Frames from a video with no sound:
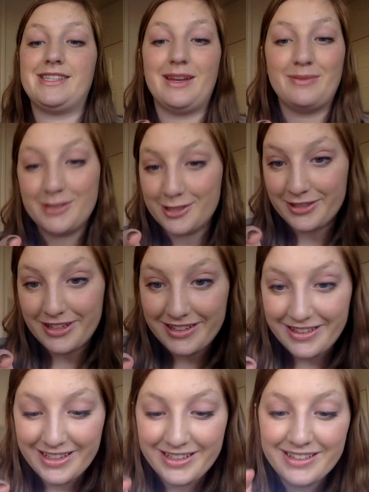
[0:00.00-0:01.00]
I'm
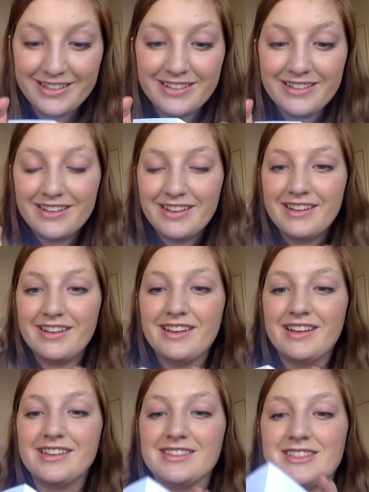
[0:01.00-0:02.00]
struggling.
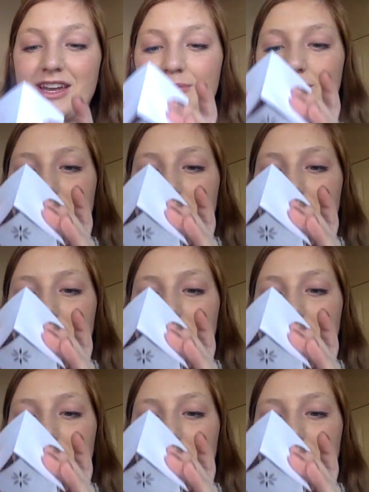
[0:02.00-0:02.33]
So I'm